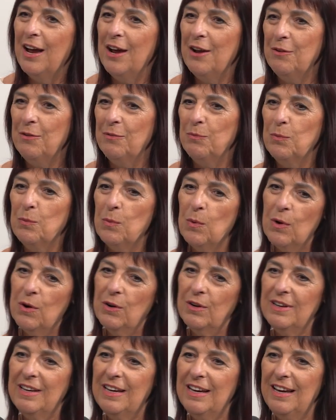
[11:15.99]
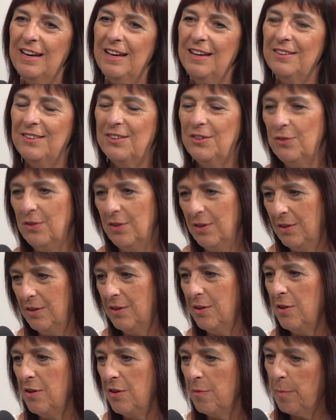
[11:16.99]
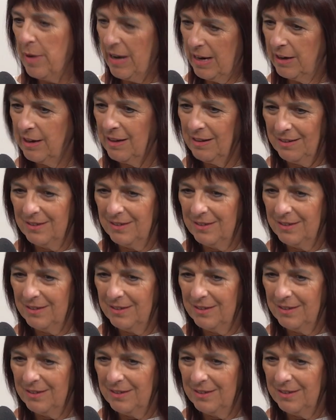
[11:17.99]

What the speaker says: And one is the back.